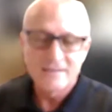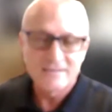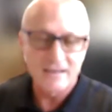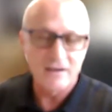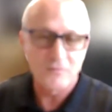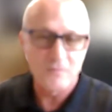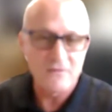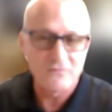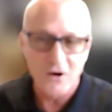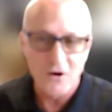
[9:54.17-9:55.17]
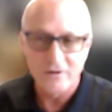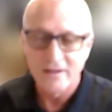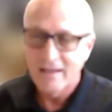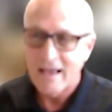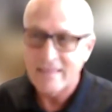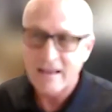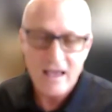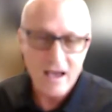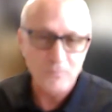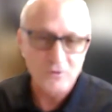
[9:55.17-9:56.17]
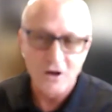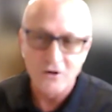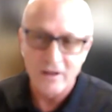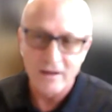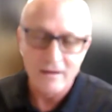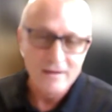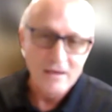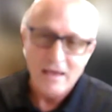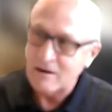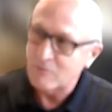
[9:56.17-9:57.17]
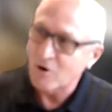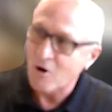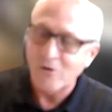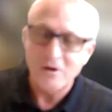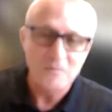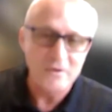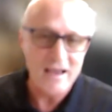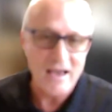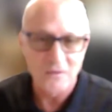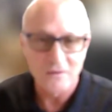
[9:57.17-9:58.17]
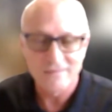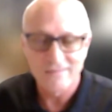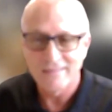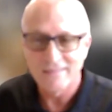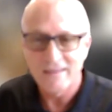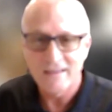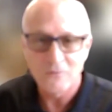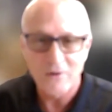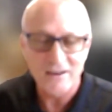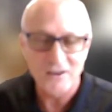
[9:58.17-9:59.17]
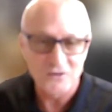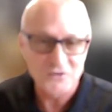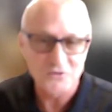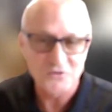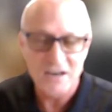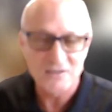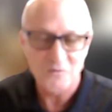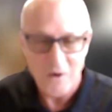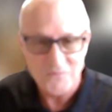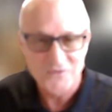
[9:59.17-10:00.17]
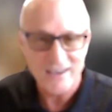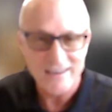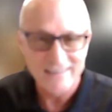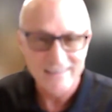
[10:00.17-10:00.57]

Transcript: send it from my phone, and they'd upload it, and it would already be on the Rain Gutter Association website.